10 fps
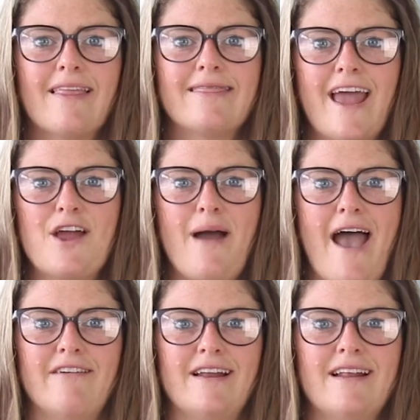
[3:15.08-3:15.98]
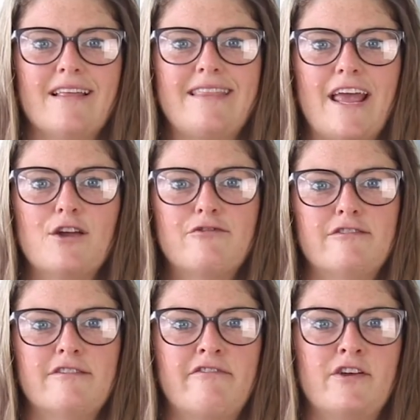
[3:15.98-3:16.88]
There you have it. Thank you
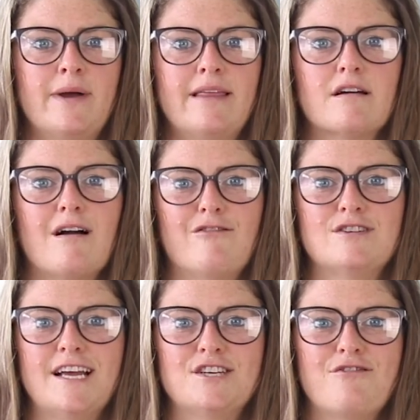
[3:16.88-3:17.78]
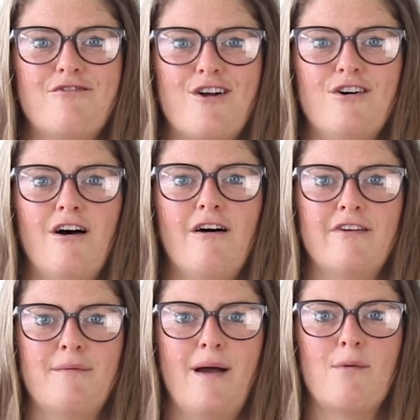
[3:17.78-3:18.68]
for reviewing the conversation funnel of
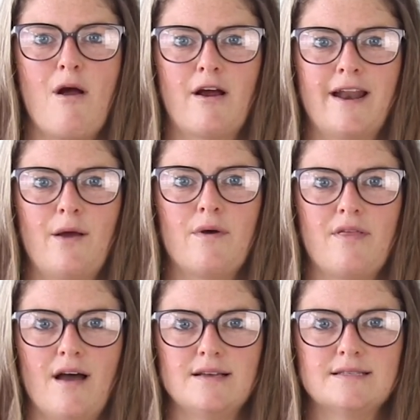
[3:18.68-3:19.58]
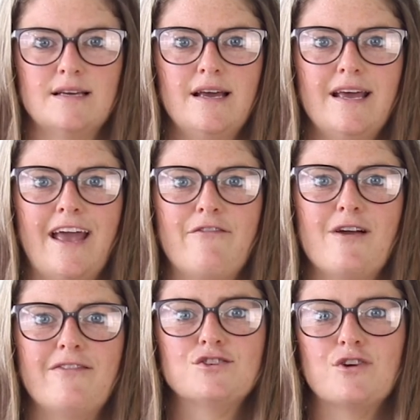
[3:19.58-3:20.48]
inbound marketing with us. If you
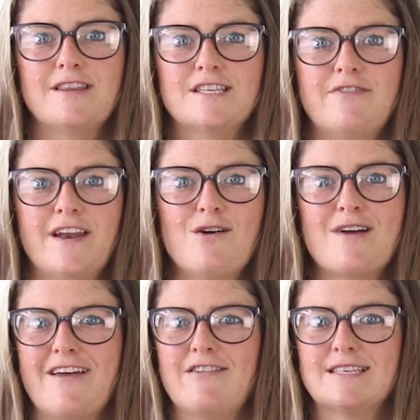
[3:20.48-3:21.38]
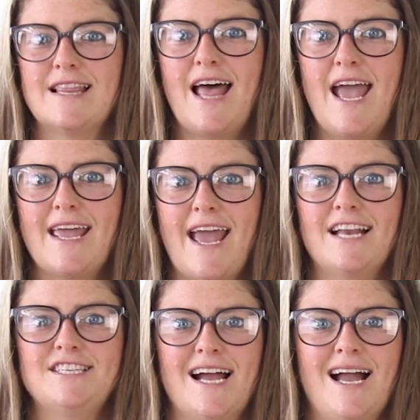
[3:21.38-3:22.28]
have enjoyed this video, give us a like
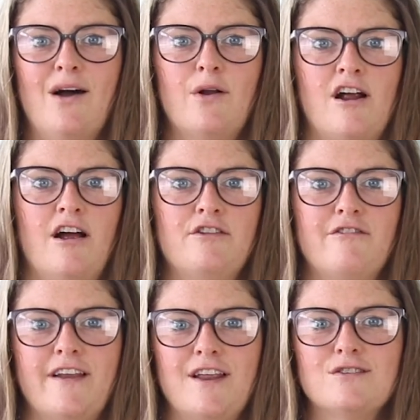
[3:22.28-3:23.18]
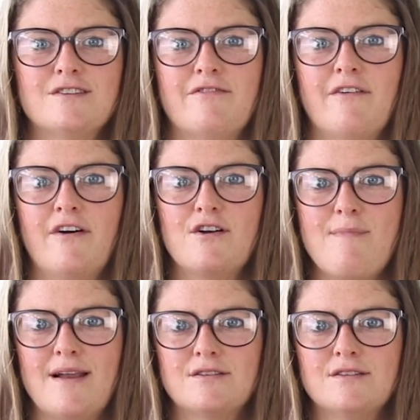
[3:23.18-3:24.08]
and check out our other videos of the
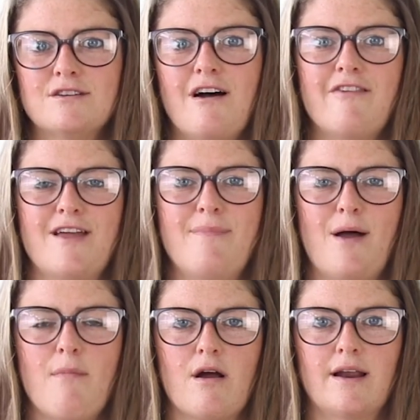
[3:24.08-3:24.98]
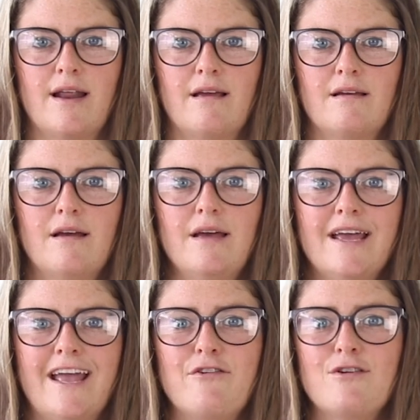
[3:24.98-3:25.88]
fundamentals of inbound marketing.
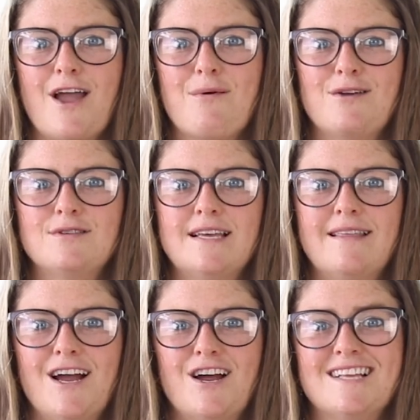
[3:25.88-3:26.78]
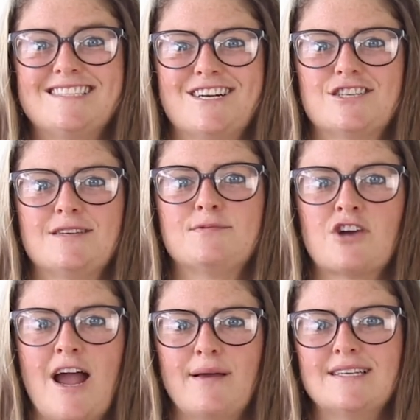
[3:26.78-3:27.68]
If you like what you see there, consider
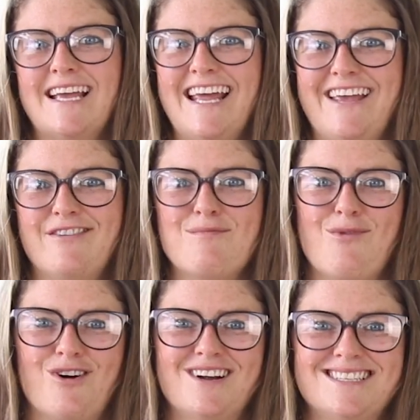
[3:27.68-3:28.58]
subscribing to get even more.